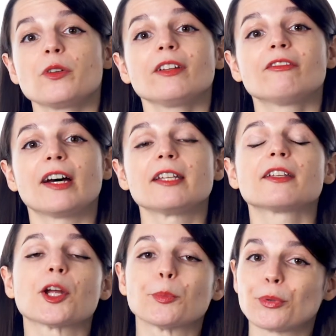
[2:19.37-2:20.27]
you can find
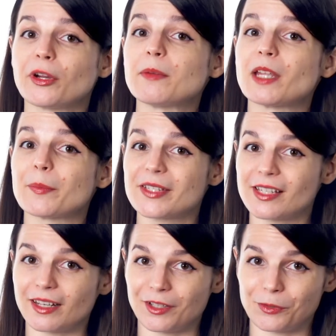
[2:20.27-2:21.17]
in our premium
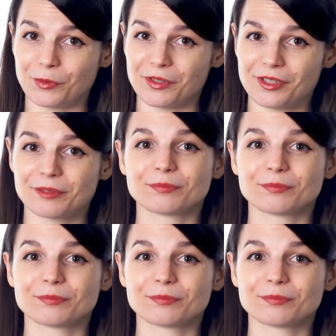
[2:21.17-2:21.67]
study tools.